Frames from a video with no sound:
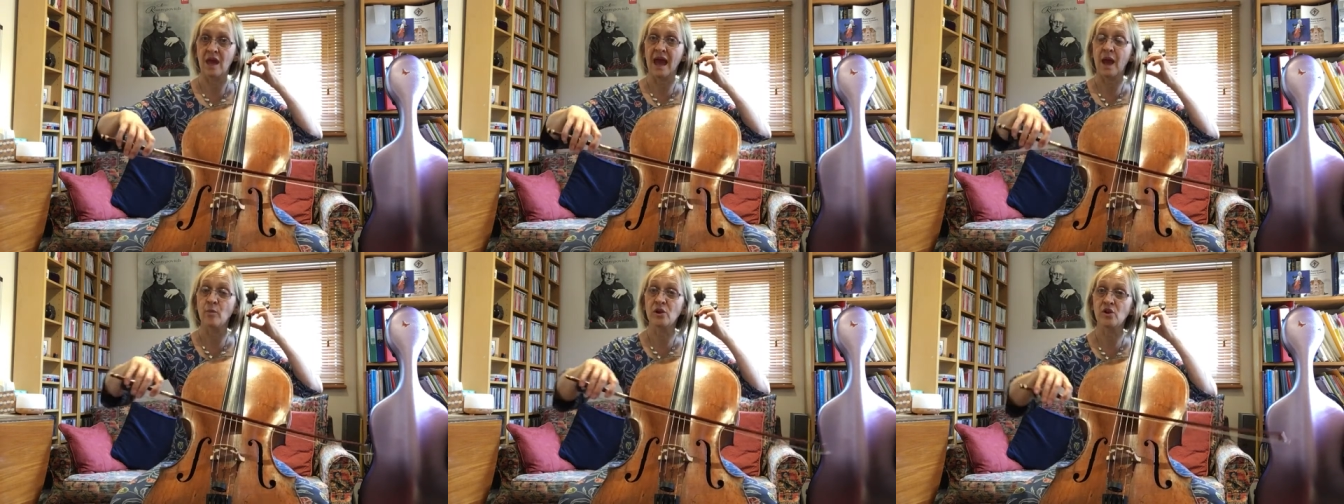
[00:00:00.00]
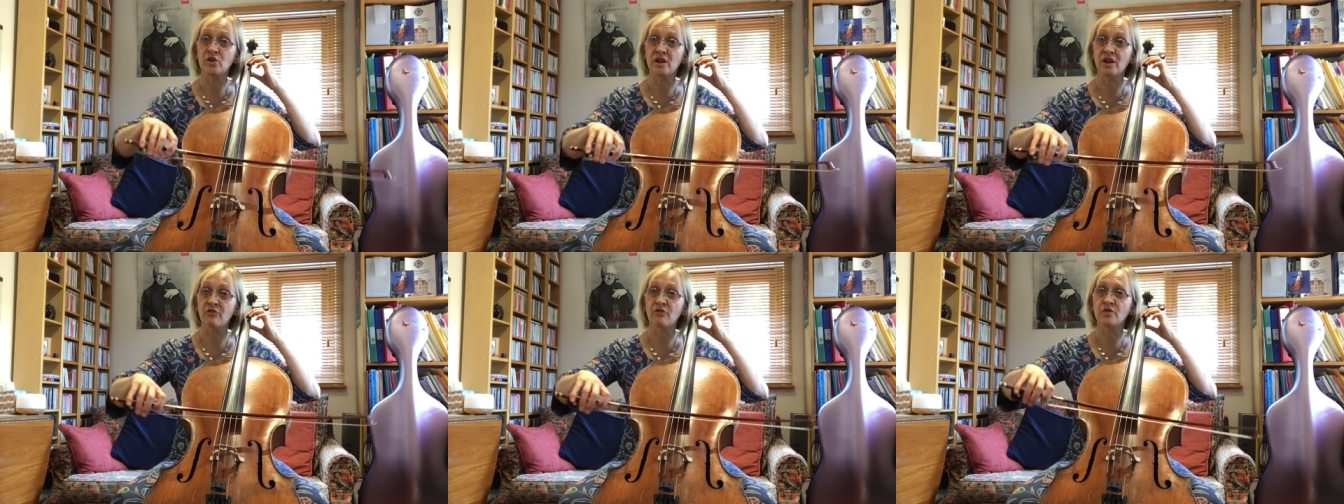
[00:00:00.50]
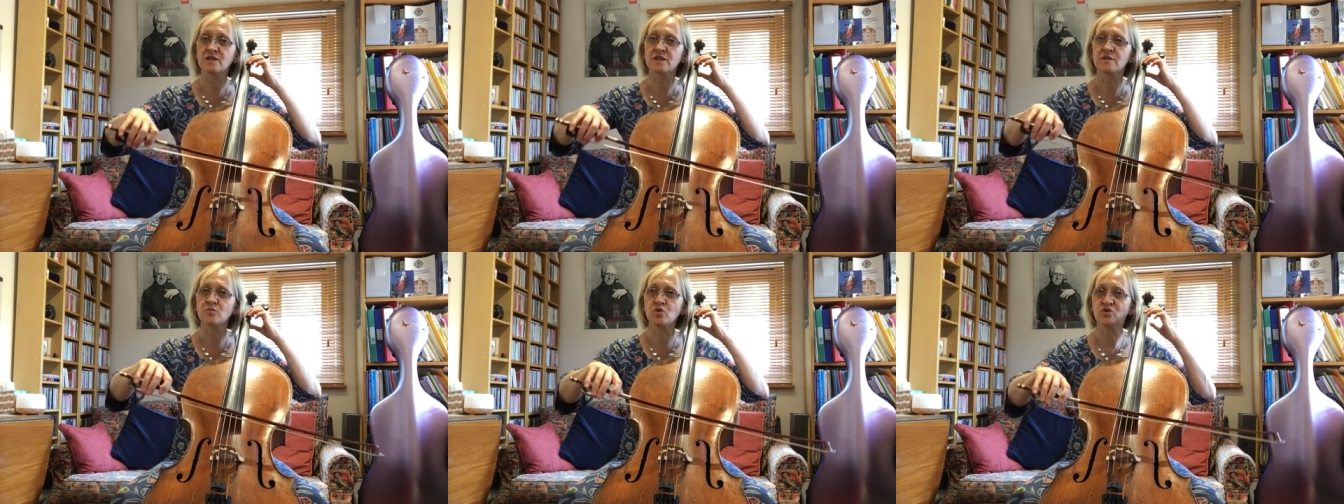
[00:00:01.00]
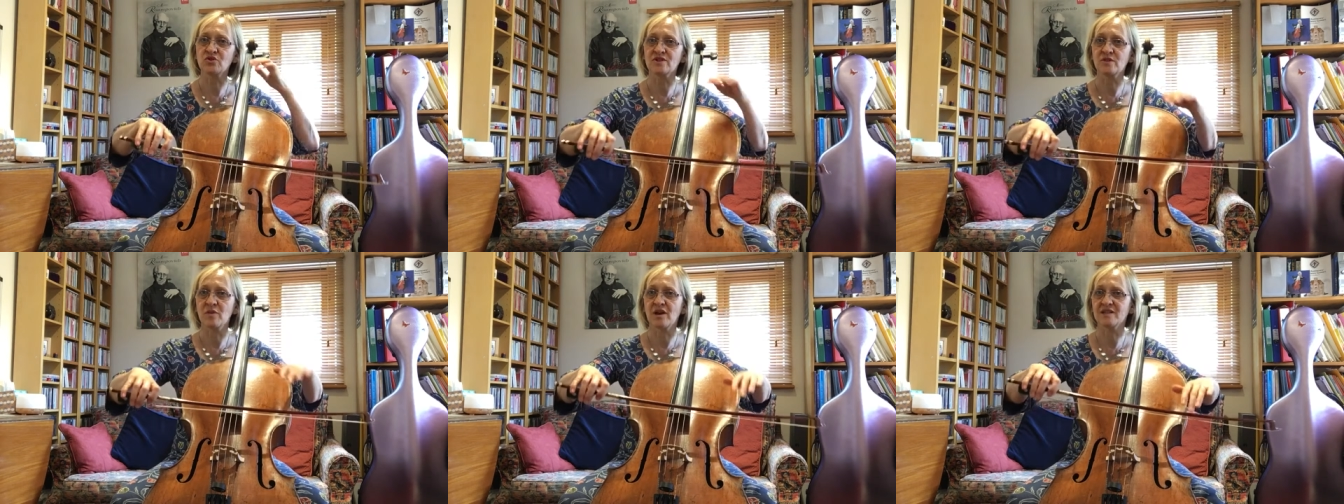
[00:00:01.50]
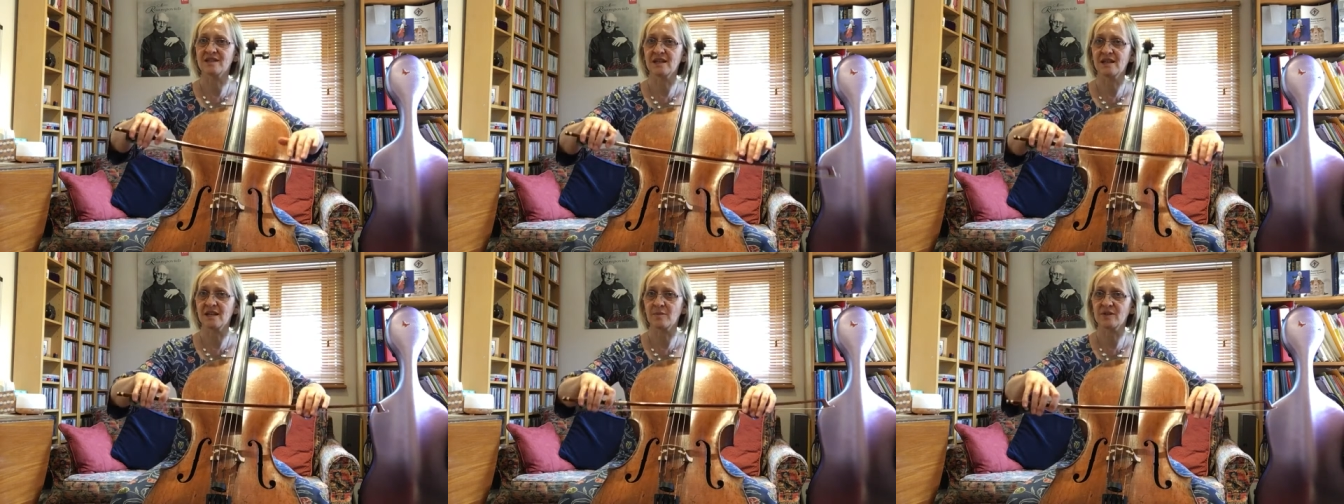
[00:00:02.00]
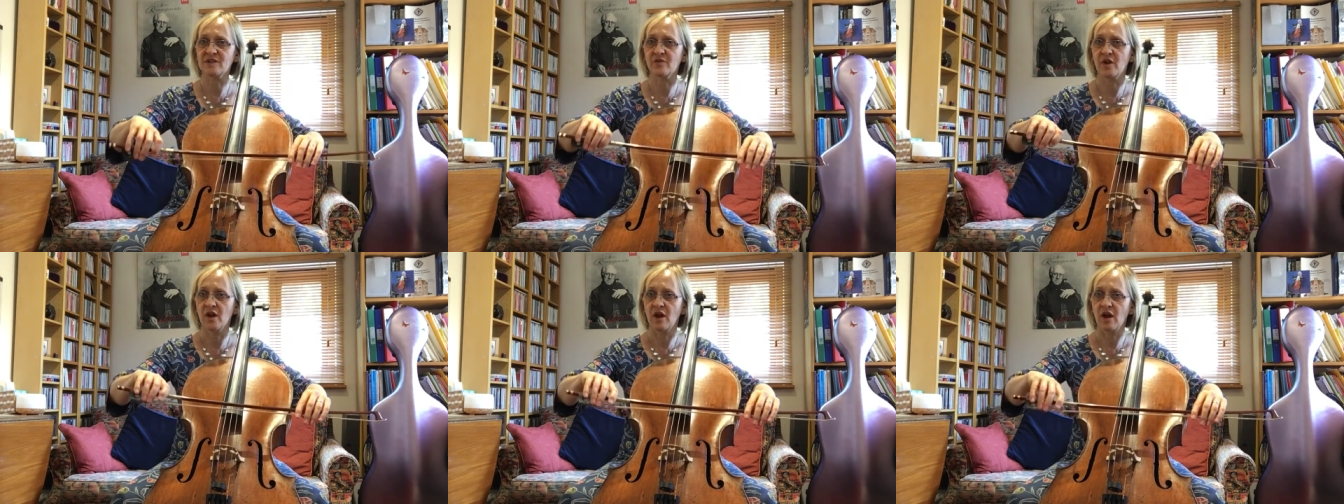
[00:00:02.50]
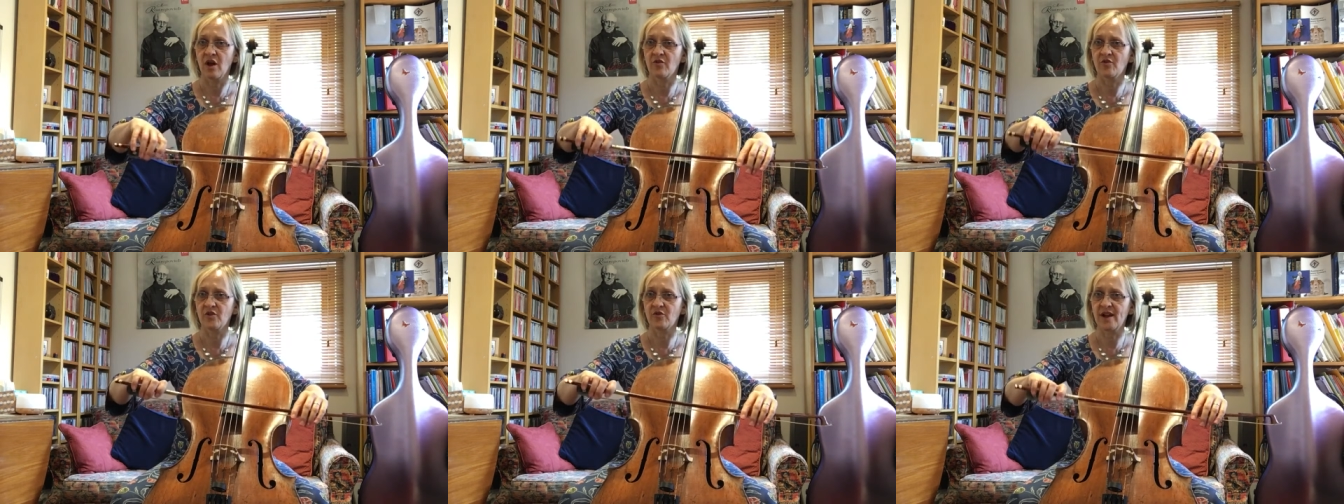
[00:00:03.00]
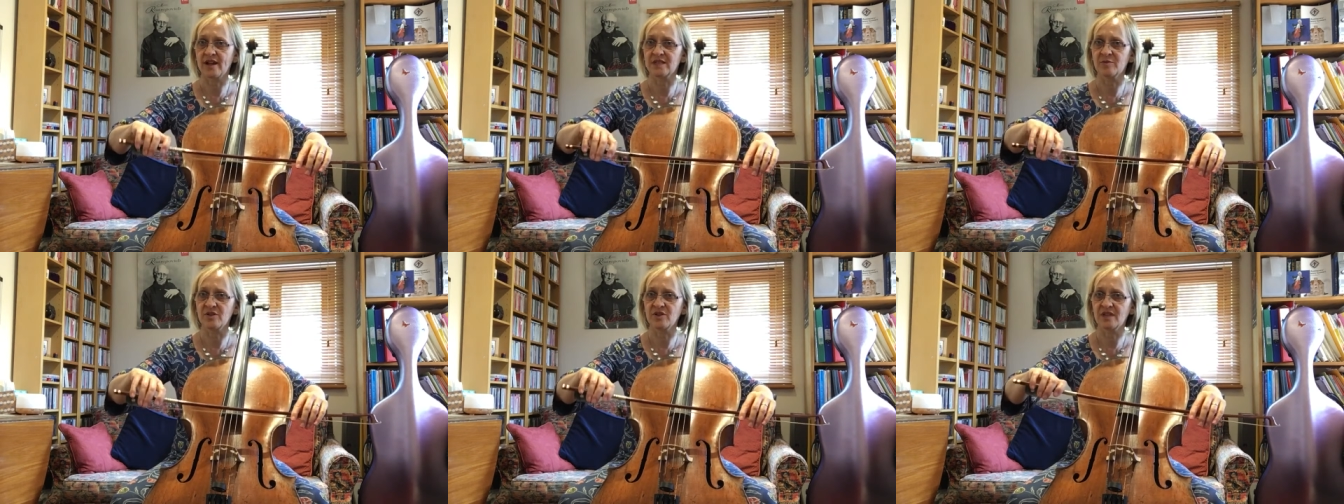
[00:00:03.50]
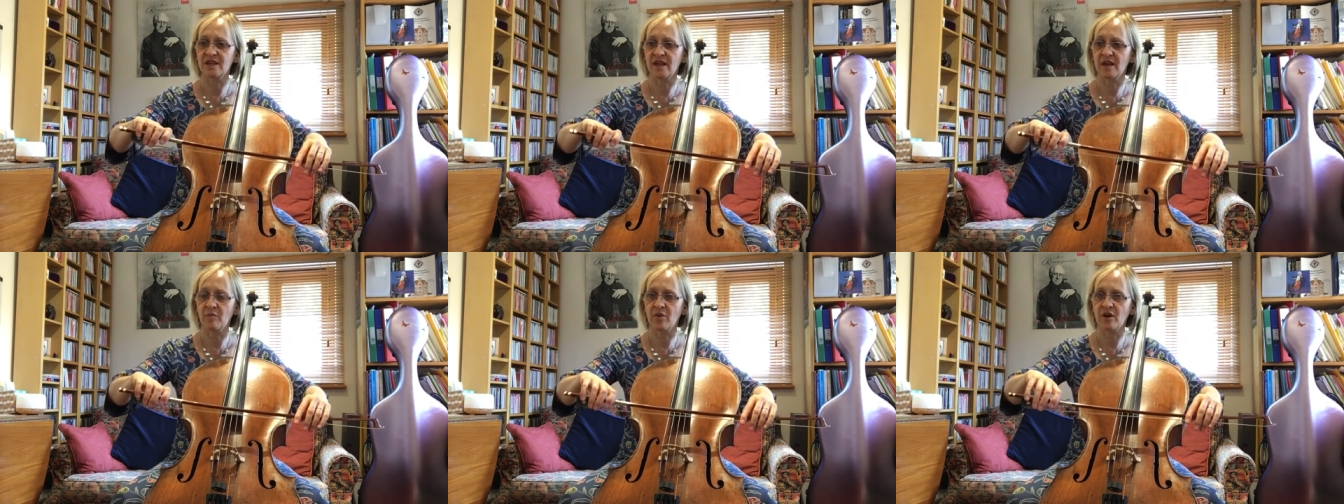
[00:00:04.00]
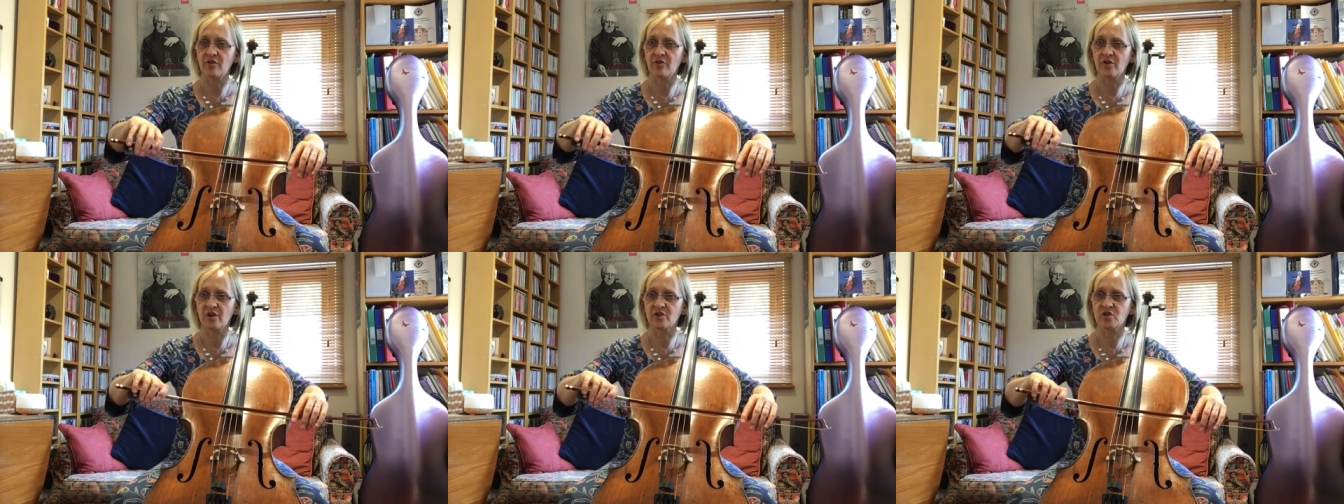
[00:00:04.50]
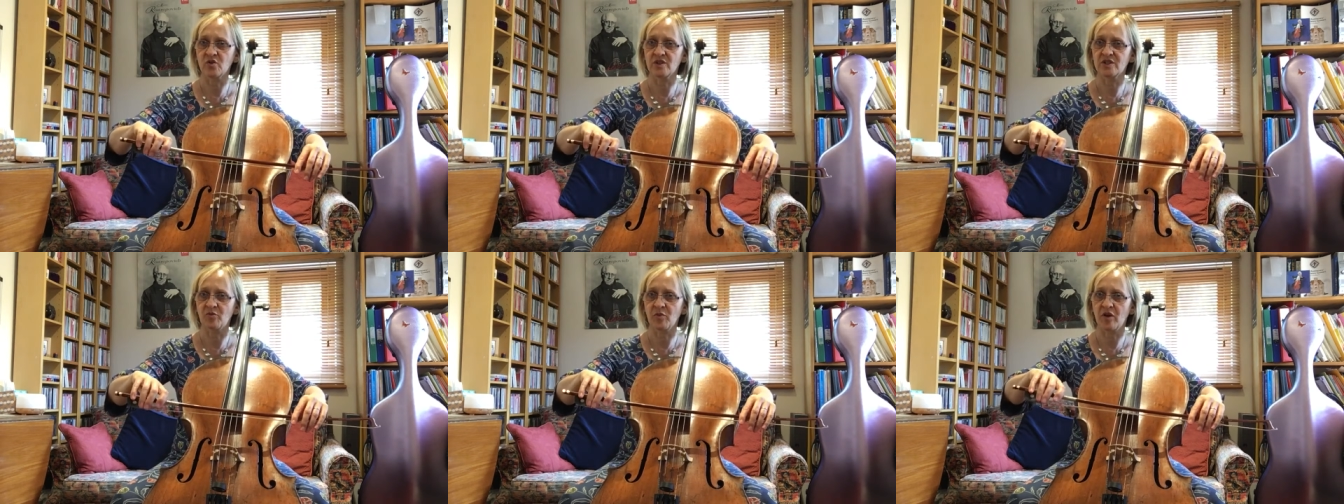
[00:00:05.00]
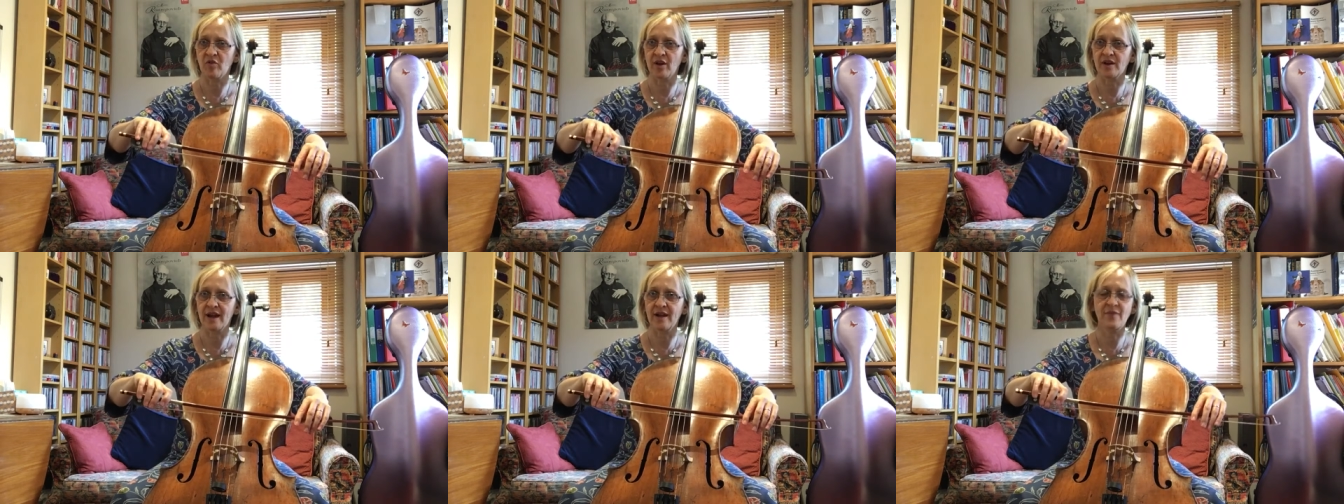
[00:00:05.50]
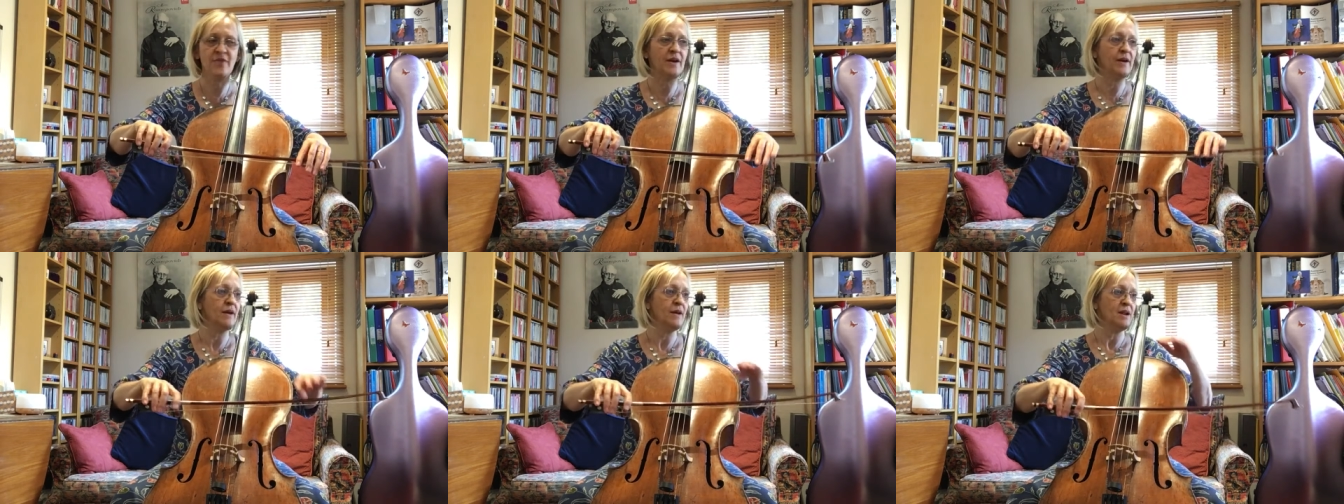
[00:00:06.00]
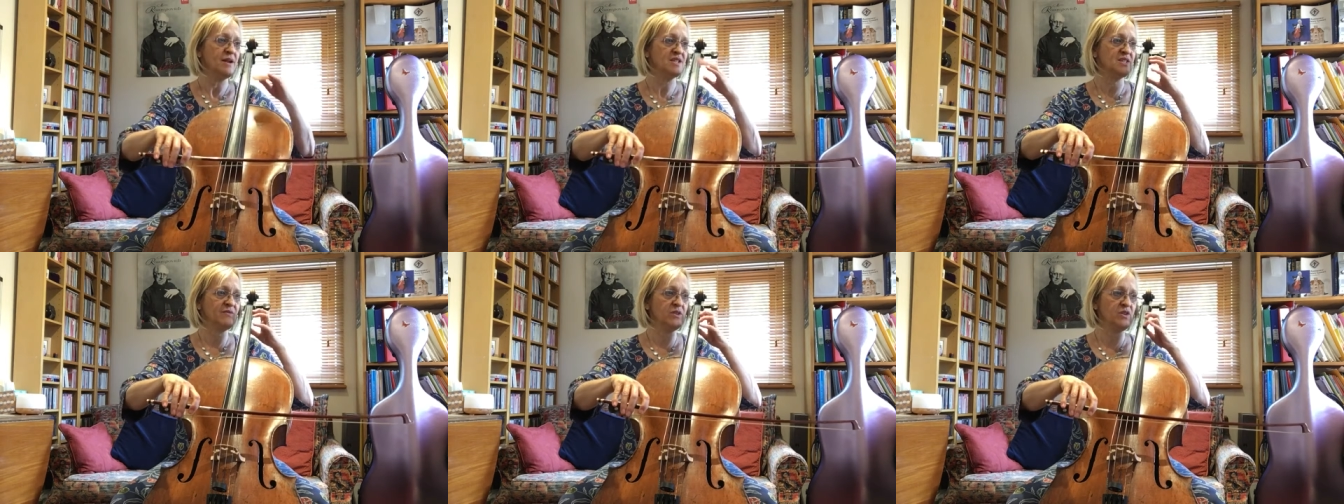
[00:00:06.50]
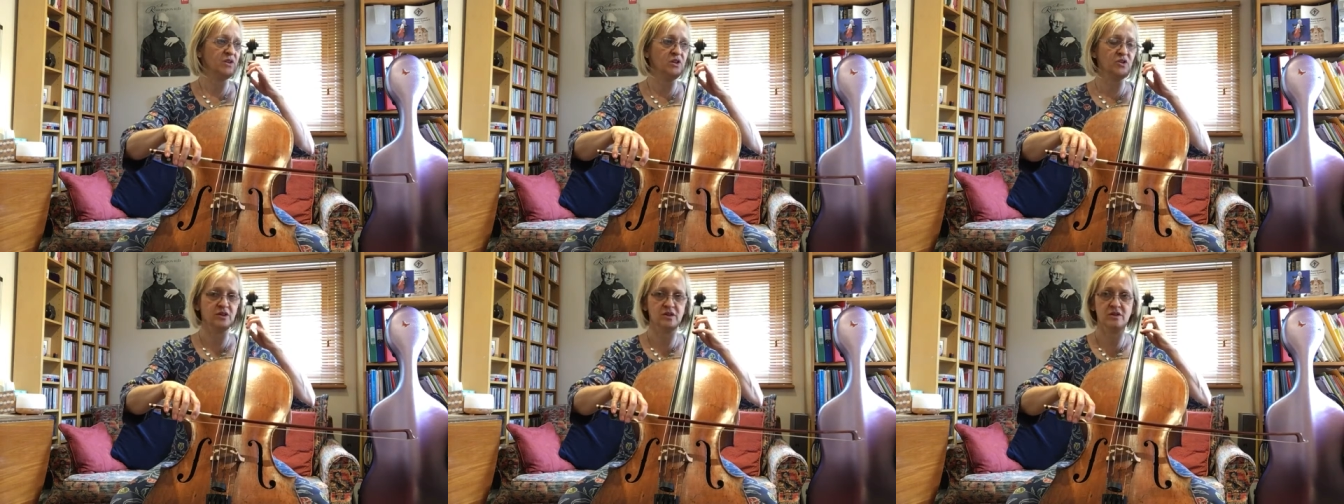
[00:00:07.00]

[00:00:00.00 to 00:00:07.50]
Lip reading: And we're looking for smoothness. You might see a little bit of the flexibility in my joints of my right hand there. Let's have another look.